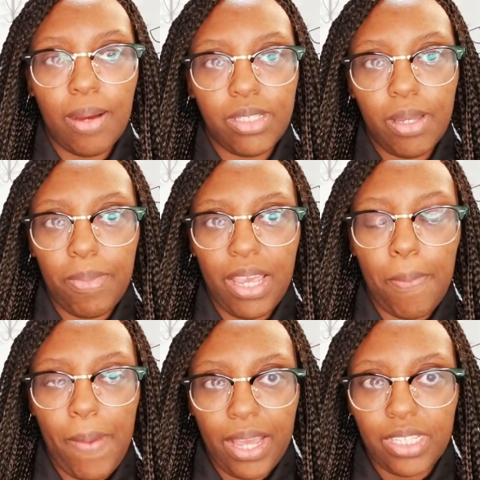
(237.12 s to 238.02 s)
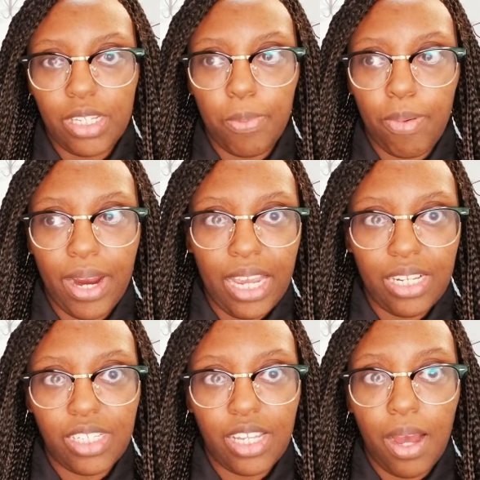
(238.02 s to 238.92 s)
To me, it makes the
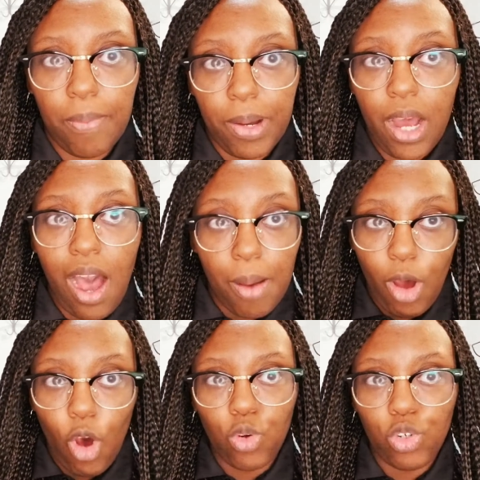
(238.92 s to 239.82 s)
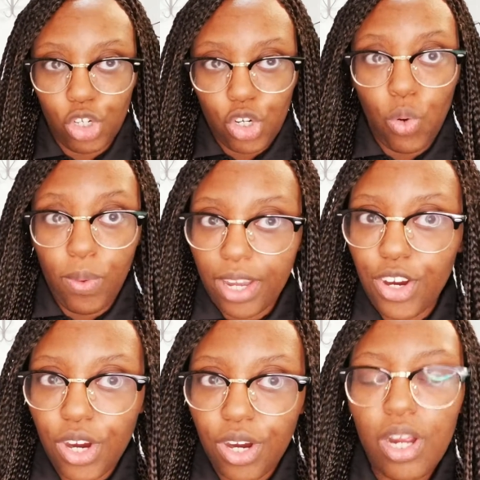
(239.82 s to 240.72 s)
braids become older
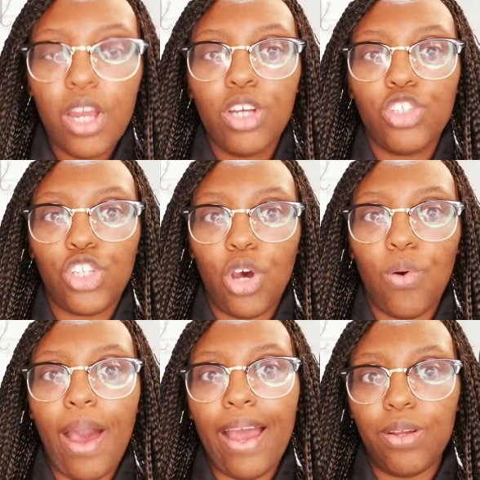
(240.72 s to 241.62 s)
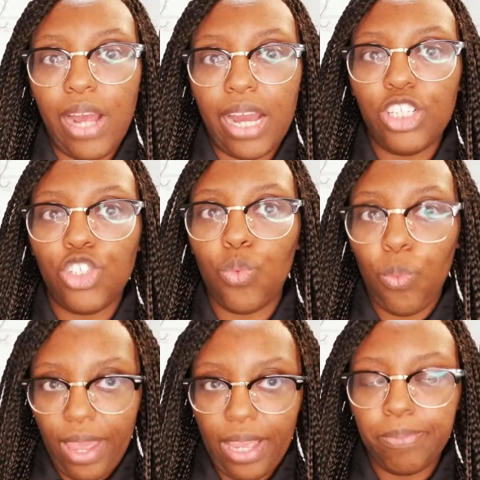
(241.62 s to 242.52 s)
quicker. So I just
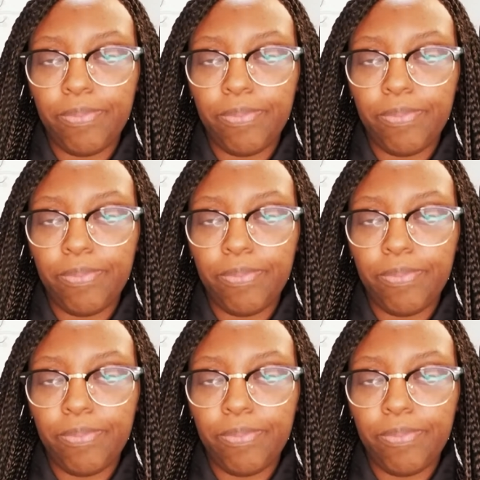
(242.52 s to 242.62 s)
wait